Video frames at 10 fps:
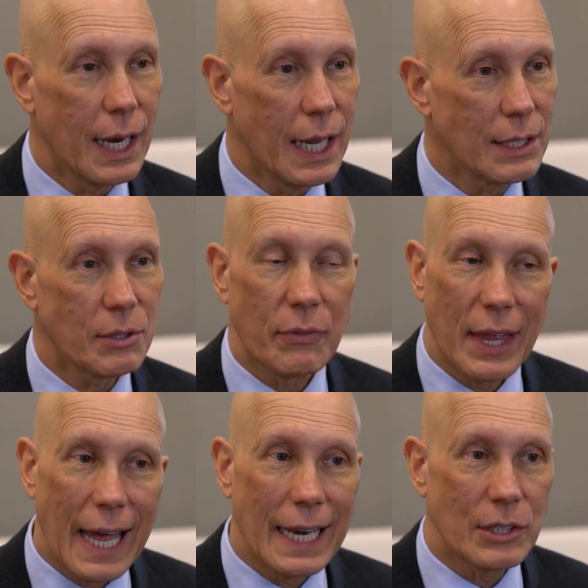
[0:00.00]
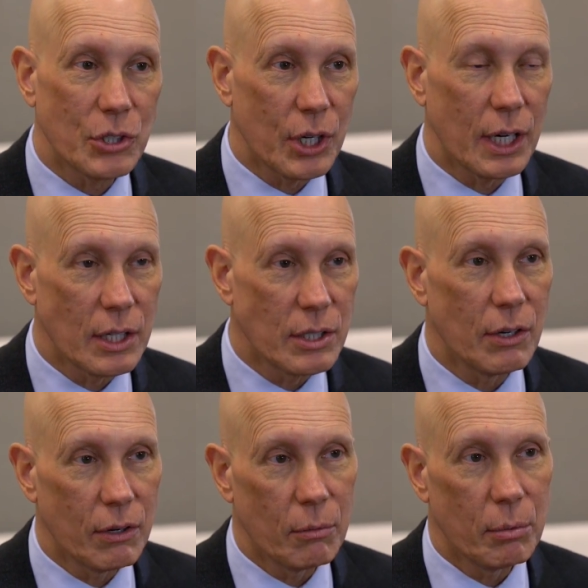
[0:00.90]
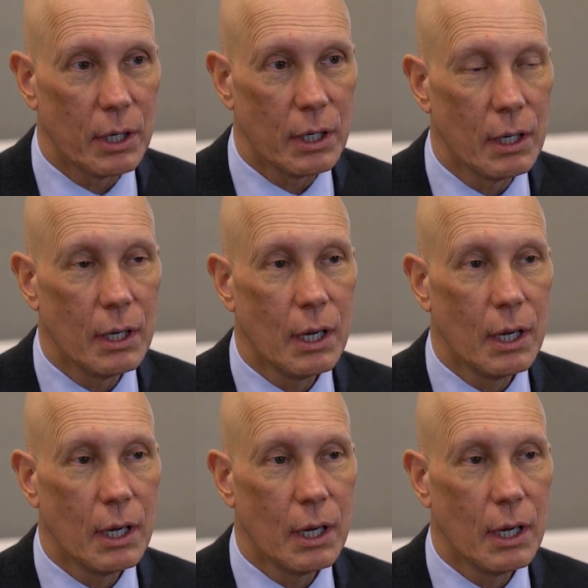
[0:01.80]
And so that is going to continue to be,